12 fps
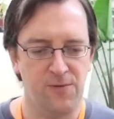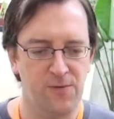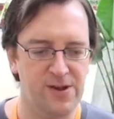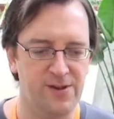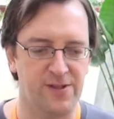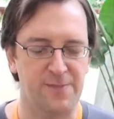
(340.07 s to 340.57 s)

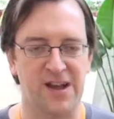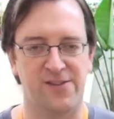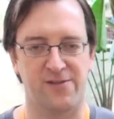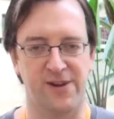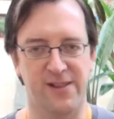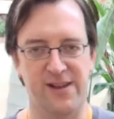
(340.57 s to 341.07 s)
Went to the
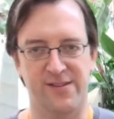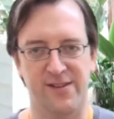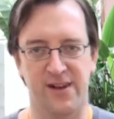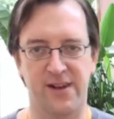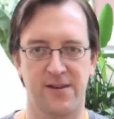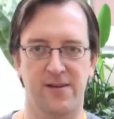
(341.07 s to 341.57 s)
Masquerade last
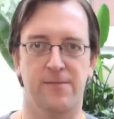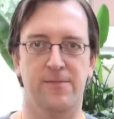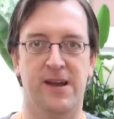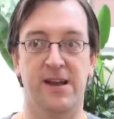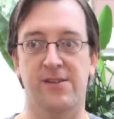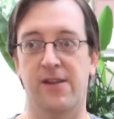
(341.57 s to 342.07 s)
night
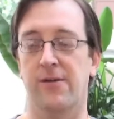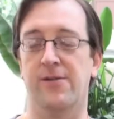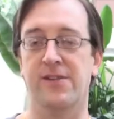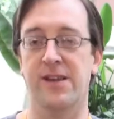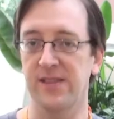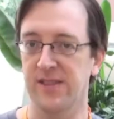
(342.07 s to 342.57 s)
because I
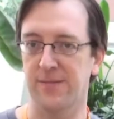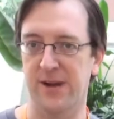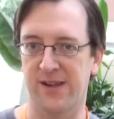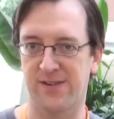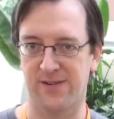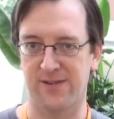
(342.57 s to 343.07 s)
was in the
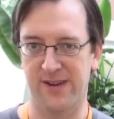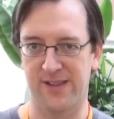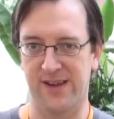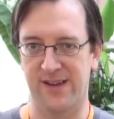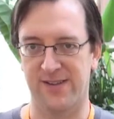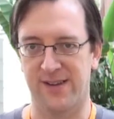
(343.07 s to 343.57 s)
Masquerade
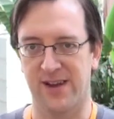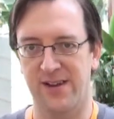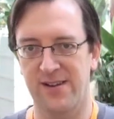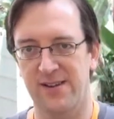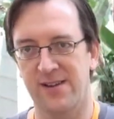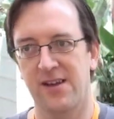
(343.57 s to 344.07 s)
last
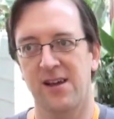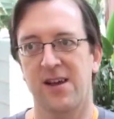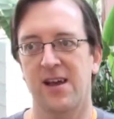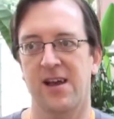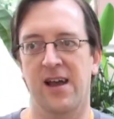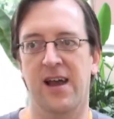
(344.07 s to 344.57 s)
night.
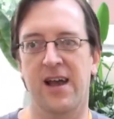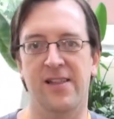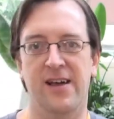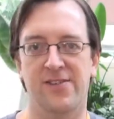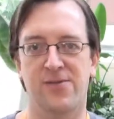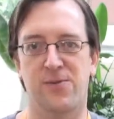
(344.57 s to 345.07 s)

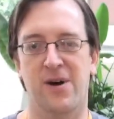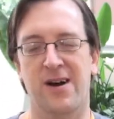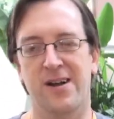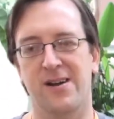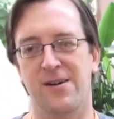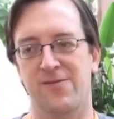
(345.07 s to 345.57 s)
That's
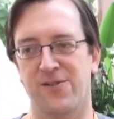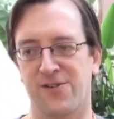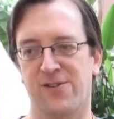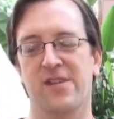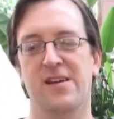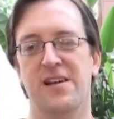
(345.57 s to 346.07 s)
why,
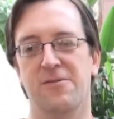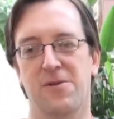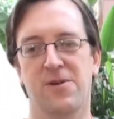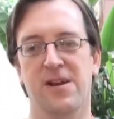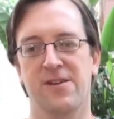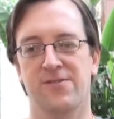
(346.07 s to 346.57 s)
unfortunately, I
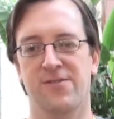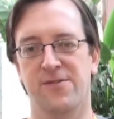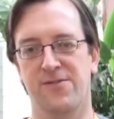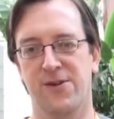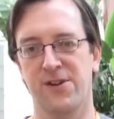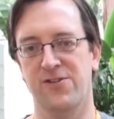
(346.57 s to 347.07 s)
won't have
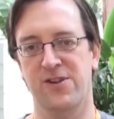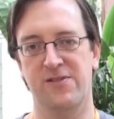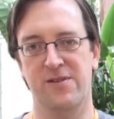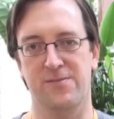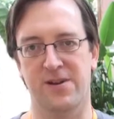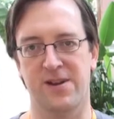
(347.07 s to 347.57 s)
footage of
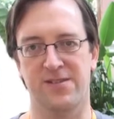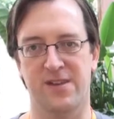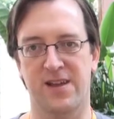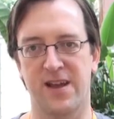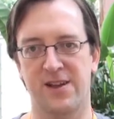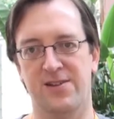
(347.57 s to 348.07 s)
it because
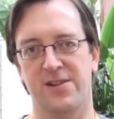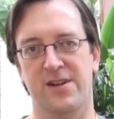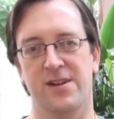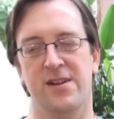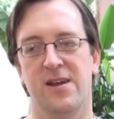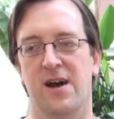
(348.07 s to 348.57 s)
I entered
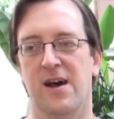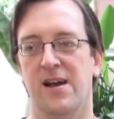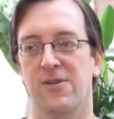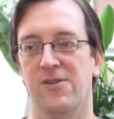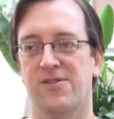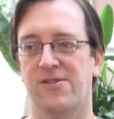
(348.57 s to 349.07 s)
it.
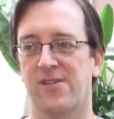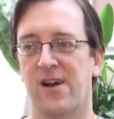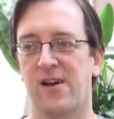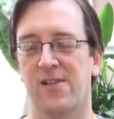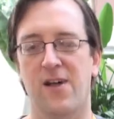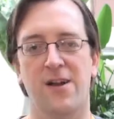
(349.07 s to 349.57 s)
It was
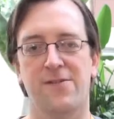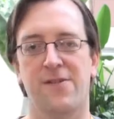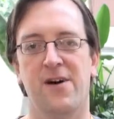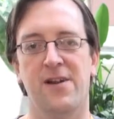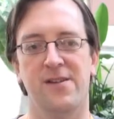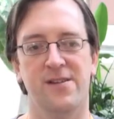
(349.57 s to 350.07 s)
a lot of
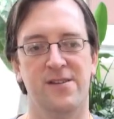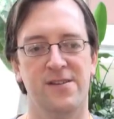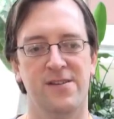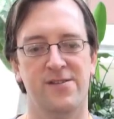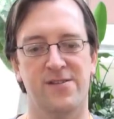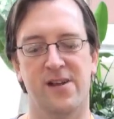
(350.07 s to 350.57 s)
fun.
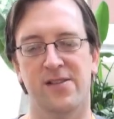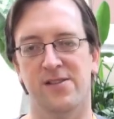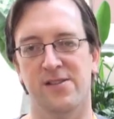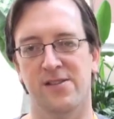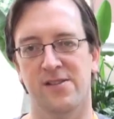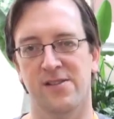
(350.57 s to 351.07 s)
There's a
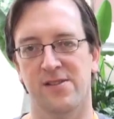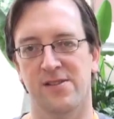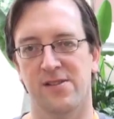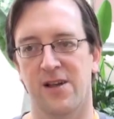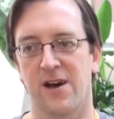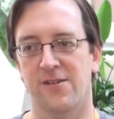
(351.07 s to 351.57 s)

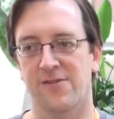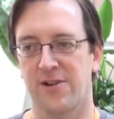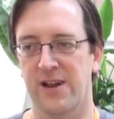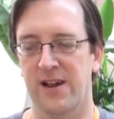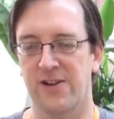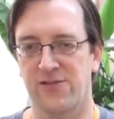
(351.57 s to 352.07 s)
lot of
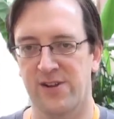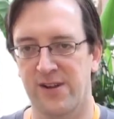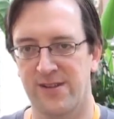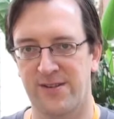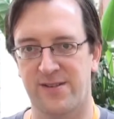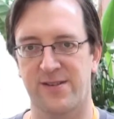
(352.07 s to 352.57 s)
great
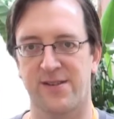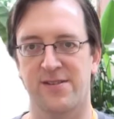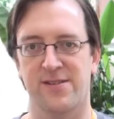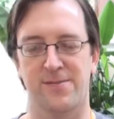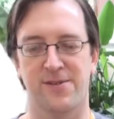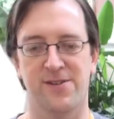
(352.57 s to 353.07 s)
entries,
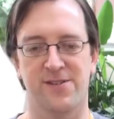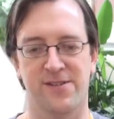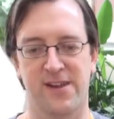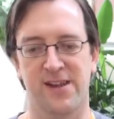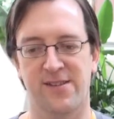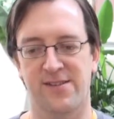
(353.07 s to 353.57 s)
some good
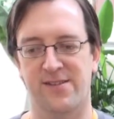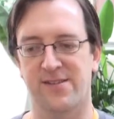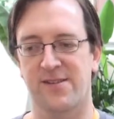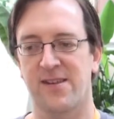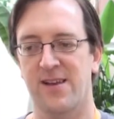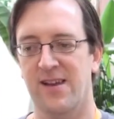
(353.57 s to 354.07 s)
skits.